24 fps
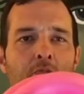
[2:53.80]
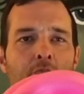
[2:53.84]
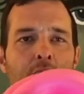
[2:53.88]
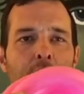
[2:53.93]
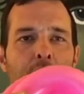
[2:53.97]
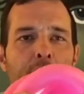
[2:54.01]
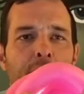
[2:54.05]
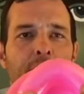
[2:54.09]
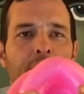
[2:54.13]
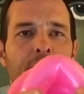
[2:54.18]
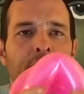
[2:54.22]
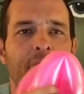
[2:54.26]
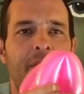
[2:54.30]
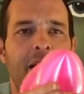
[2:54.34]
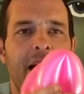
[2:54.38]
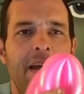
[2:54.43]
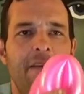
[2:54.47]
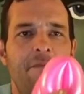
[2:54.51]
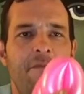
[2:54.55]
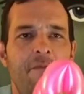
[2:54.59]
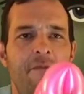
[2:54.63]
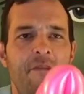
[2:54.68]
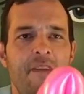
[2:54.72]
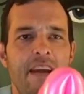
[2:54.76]
push my
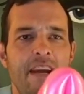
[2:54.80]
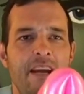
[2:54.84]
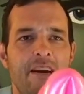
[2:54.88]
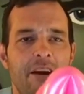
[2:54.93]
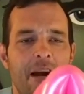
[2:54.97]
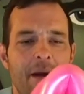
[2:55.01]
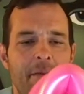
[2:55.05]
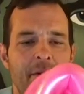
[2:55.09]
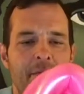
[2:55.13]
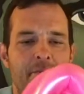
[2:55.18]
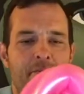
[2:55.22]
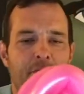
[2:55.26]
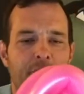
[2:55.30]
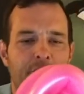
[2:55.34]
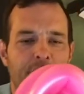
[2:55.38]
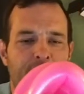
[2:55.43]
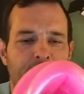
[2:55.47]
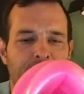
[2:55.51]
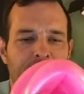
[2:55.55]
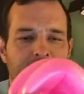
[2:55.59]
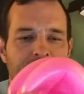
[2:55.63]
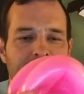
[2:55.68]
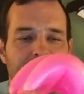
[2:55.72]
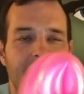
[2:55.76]
finger.
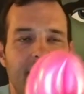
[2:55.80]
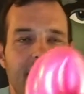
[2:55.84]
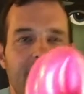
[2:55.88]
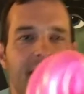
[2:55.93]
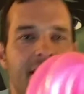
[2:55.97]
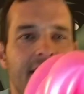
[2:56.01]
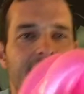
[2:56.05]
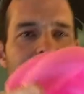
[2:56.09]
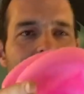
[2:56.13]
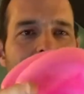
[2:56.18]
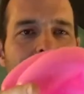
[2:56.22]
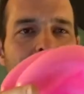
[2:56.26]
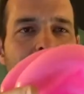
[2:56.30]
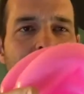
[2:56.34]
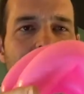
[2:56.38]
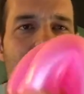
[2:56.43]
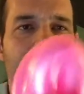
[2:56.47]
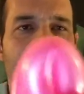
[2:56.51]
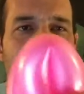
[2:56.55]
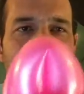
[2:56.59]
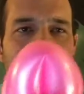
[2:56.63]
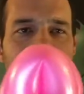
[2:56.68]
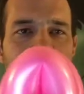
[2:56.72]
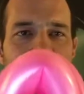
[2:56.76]
See how I'm going to
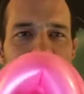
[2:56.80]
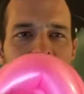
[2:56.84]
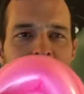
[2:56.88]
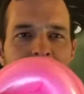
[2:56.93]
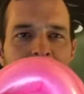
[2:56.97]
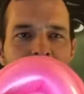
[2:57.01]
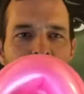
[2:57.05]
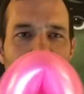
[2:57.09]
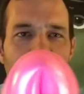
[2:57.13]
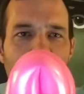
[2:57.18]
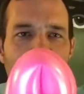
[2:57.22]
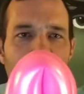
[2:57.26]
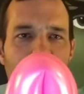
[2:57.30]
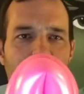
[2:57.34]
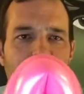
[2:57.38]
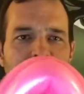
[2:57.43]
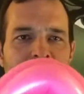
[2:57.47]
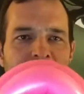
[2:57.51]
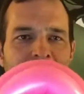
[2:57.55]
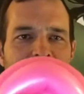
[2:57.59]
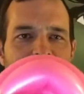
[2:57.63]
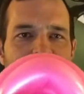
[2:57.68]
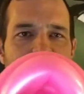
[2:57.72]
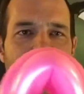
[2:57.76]
make the curve?
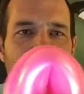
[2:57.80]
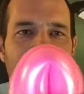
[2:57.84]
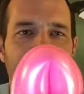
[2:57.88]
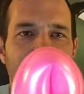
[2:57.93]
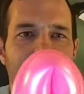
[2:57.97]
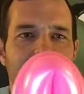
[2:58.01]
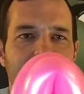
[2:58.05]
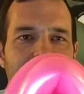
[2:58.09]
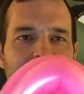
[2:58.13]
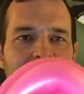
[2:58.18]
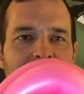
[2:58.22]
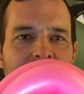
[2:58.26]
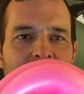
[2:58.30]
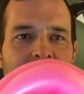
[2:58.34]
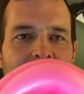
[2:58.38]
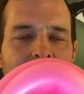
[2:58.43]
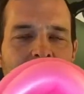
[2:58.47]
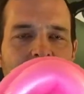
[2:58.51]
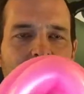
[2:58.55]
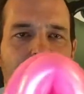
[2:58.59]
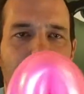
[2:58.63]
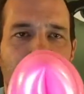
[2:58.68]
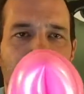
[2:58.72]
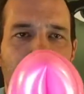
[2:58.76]
See that? I'm
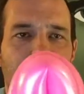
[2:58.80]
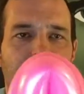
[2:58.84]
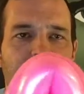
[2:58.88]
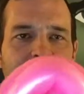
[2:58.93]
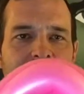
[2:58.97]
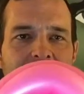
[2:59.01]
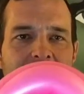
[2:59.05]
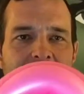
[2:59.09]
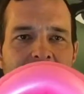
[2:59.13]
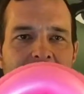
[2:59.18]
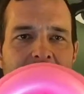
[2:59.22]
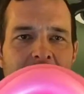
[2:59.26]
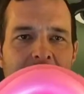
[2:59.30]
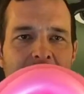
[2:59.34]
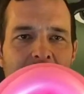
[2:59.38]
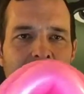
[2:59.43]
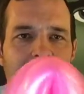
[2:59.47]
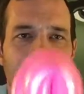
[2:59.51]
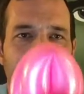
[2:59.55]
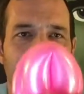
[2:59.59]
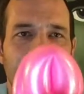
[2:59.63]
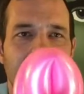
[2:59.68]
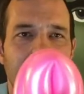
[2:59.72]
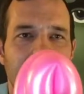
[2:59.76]
going to push it
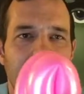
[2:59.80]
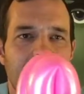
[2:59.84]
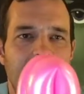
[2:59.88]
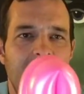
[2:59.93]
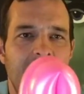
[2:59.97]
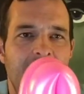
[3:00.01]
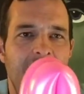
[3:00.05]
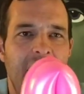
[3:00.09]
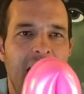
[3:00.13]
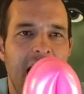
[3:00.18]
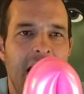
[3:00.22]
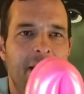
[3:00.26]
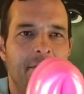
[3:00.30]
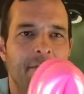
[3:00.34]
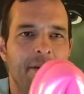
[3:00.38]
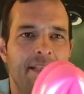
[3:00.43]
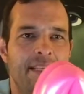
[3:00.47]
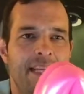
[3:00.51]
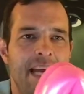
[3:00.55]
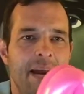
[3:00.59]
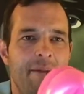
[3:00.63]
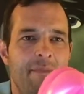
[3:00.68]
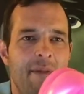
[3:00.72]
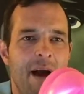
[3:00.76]
together. And I'm going
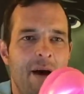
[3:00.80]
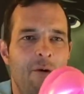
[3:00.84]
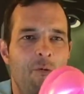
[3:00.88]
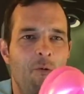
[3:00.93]
to take my